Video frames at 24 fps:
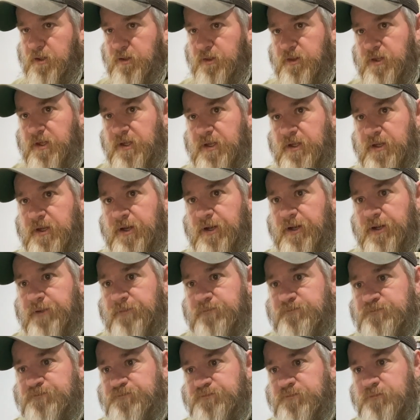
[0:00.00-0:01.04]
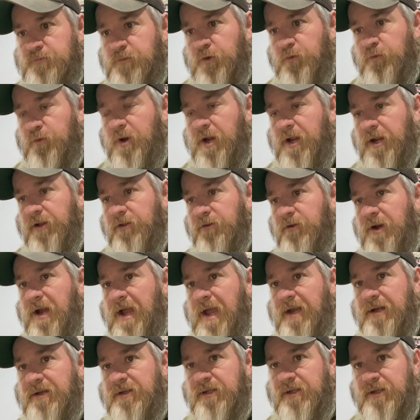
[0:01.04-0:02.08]
The regular
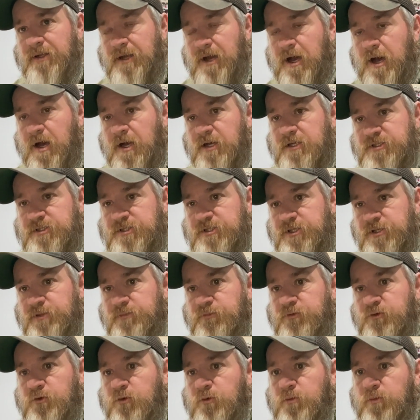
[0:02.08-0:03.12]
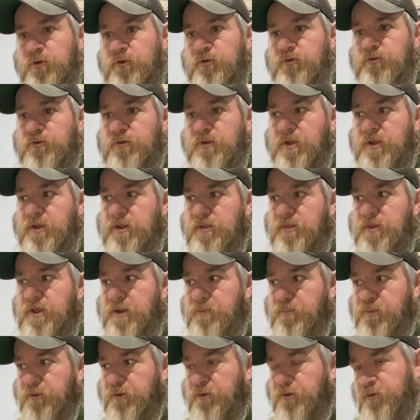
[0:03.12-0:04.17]
acting oxygen absorbers, they
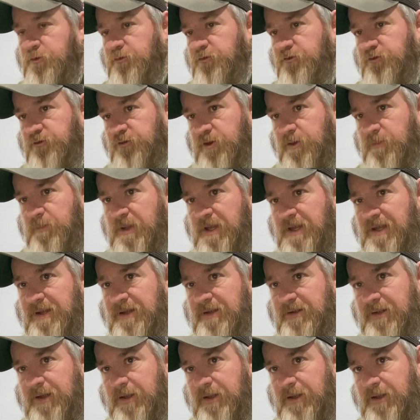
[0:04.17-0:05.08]
produce some heat.